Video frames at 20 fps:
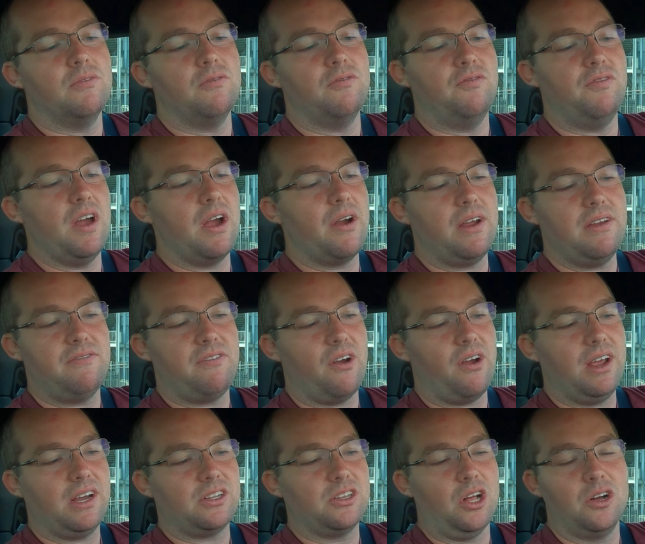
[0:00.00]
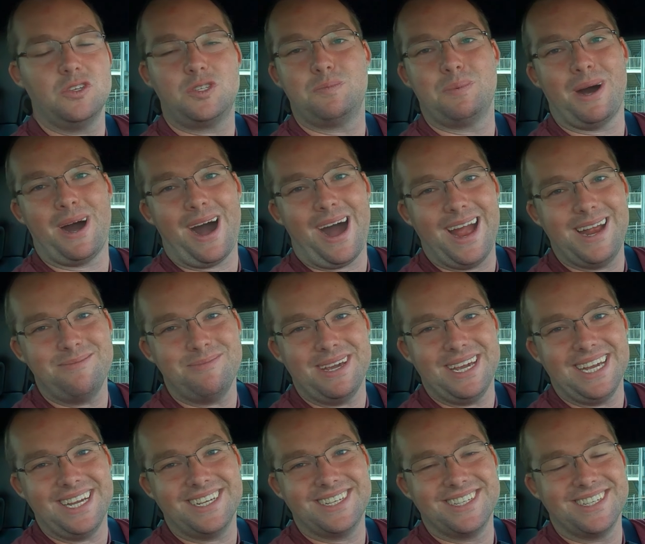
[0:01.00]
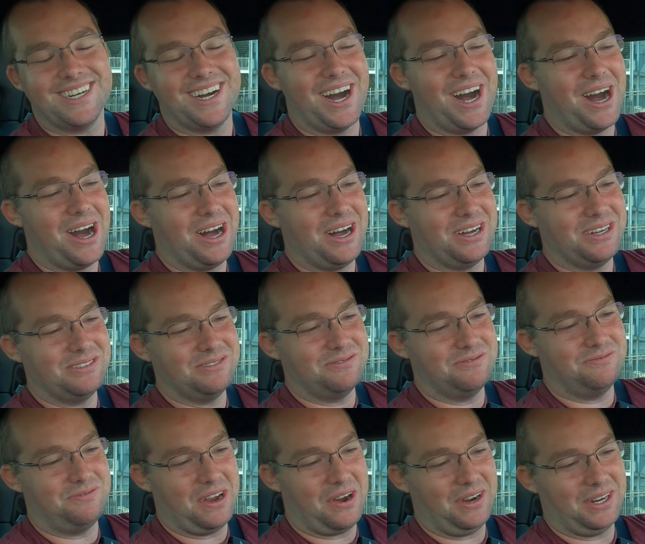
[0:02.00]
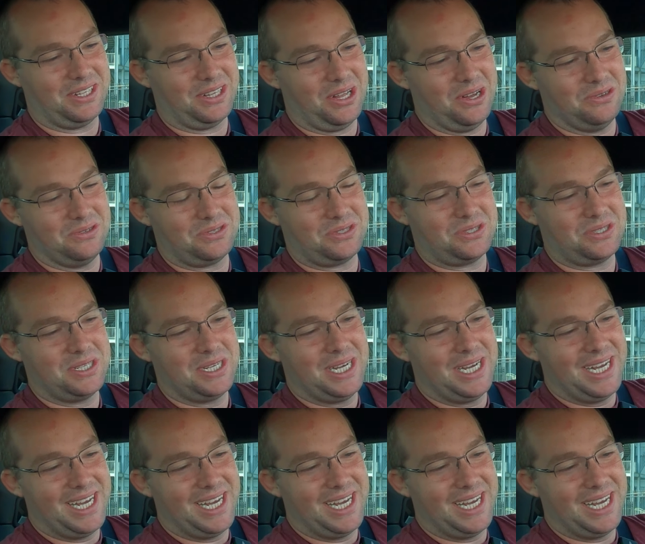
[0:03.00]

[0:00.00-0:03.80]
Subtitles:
Very, very close behind me. Very close.